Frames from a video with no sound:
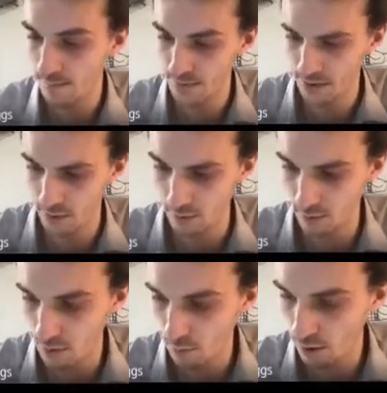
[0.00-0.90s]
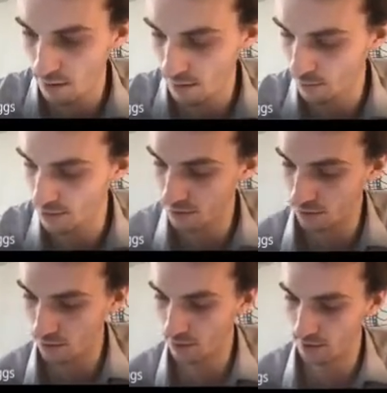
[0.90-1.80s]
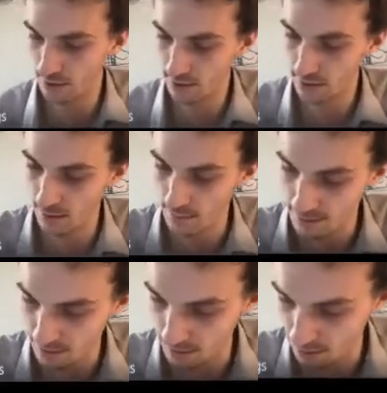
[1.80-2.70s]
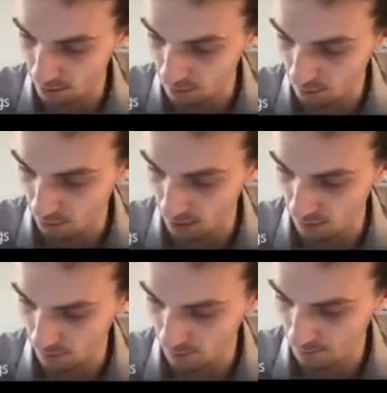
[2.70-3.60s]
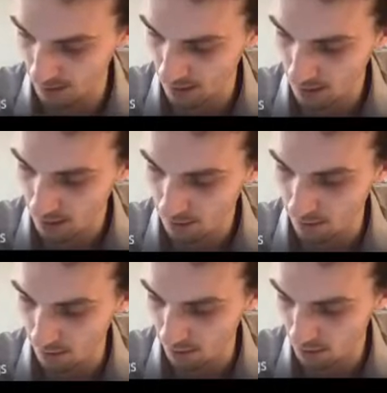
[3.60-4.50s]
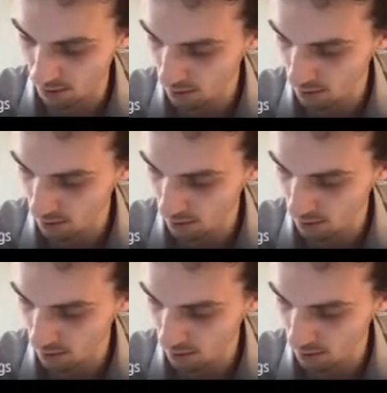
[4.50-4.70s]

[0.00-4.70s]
So one thing which is going on in the sum is to point out that